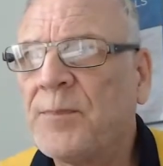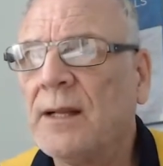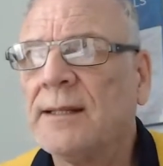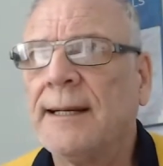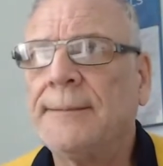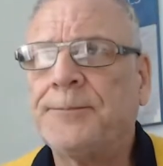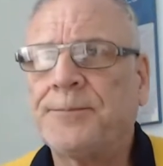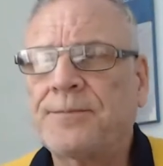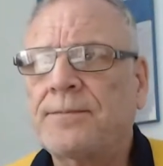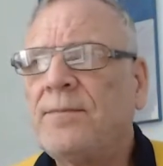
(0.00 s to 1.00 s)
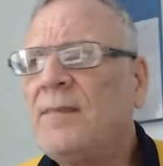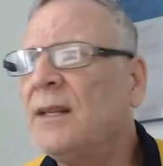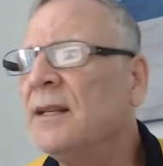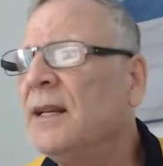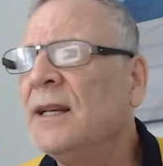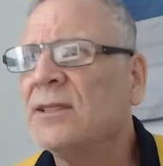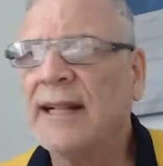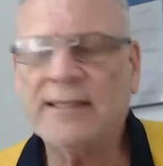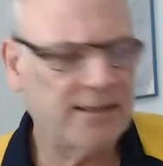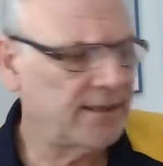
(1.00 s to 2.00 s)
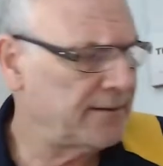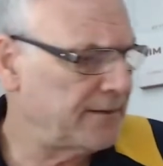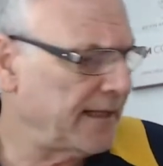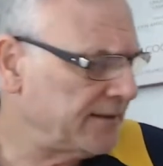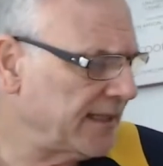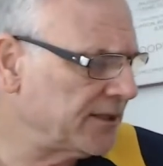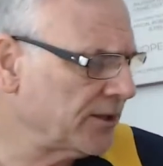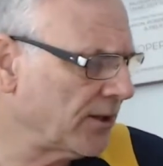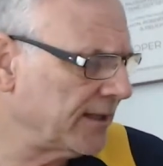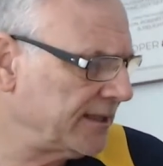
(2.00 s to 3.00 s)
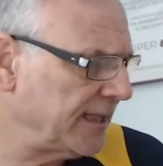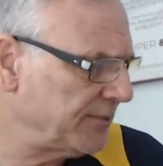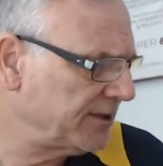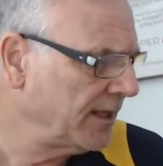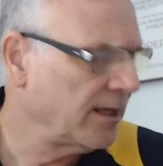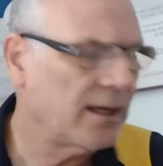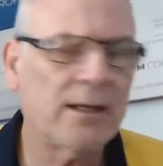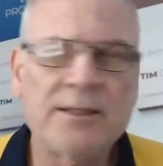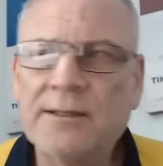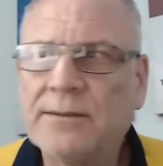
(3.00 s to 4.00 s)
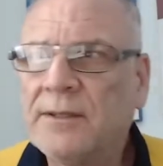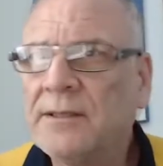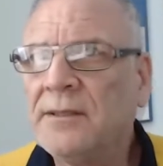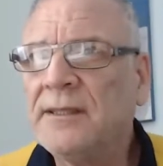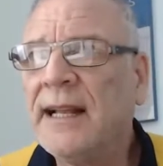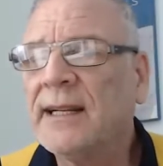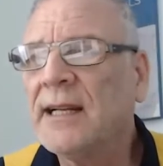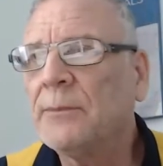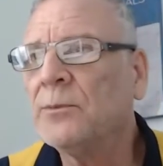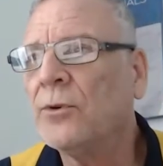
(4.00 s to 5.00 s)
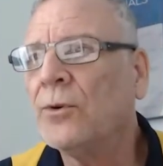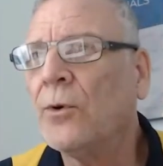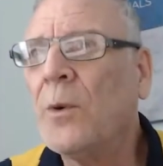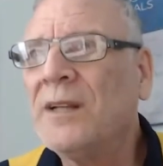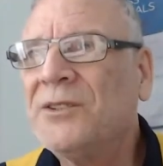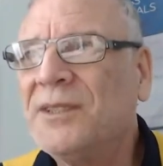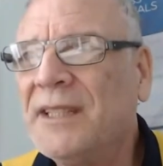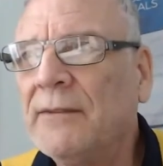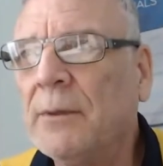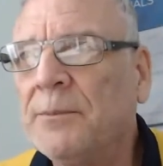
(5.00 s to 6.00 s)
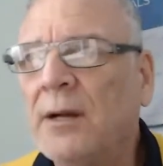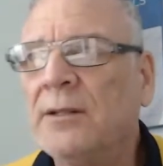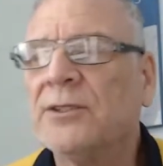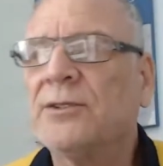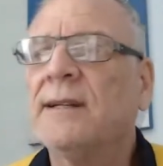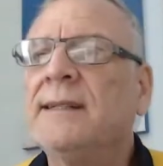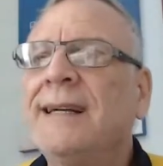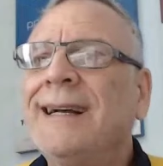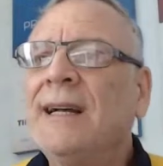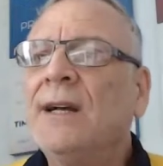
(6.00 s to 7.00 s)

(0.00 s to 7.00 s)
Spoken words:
Okay. So that's the 9 tips. Just add a couple more. Always good to give a bonus, right?